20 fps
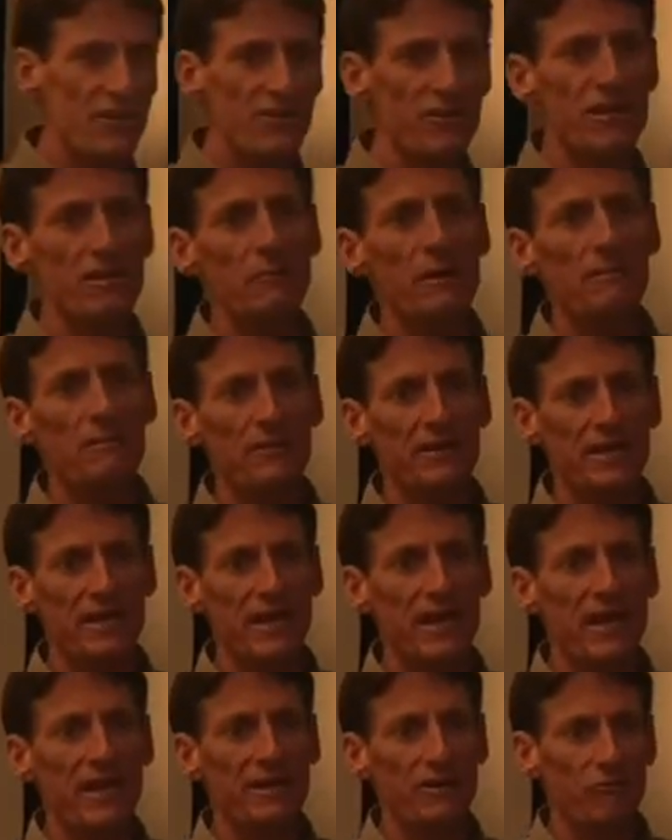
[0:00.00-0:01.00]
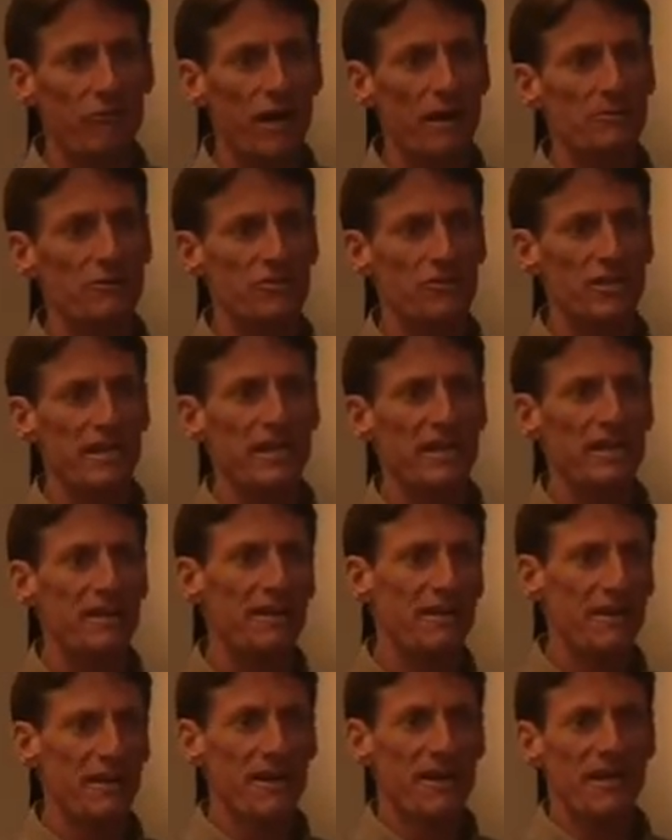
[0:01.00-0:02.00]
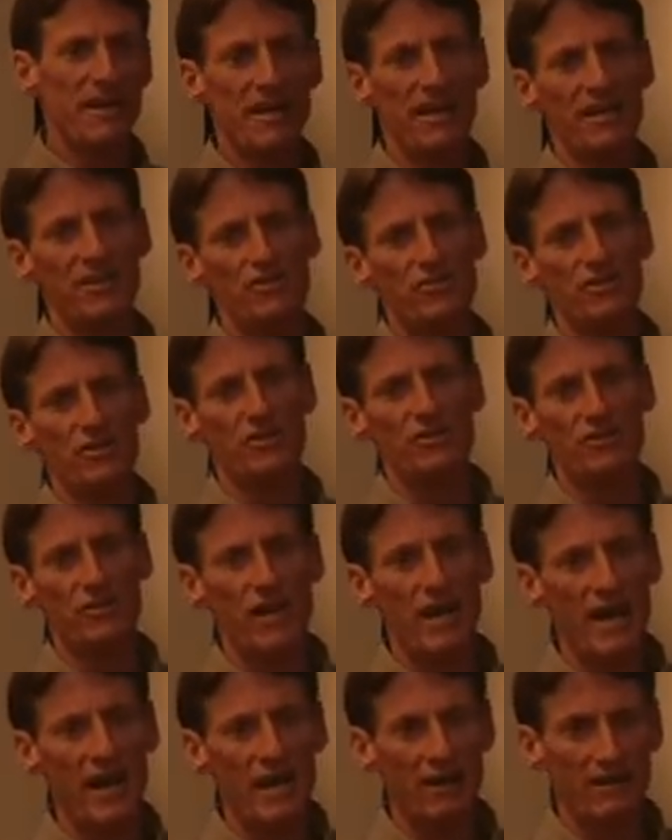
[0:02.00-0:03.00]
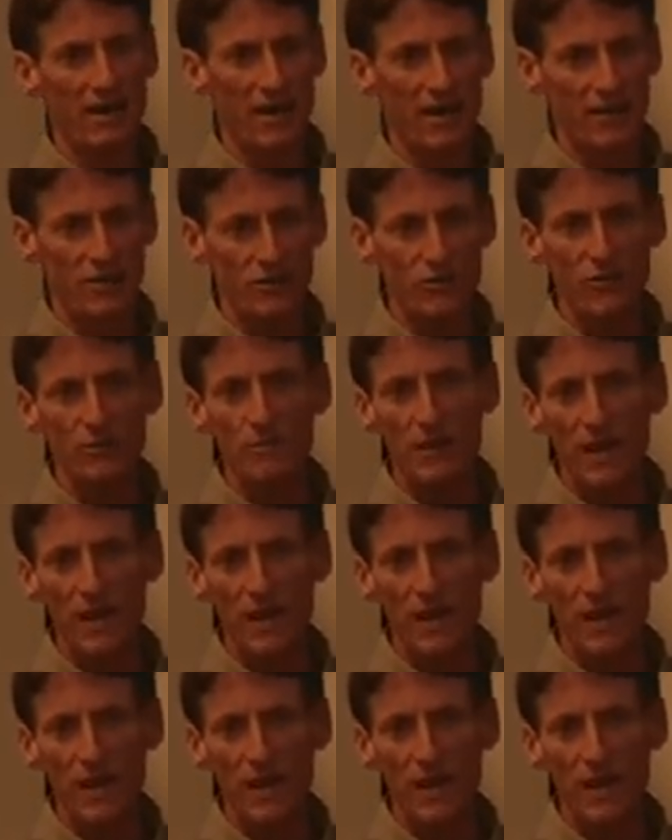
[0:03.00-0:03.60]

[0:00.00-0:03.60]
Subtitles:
you can come up at the end and grab a sheet. It shows you how to do a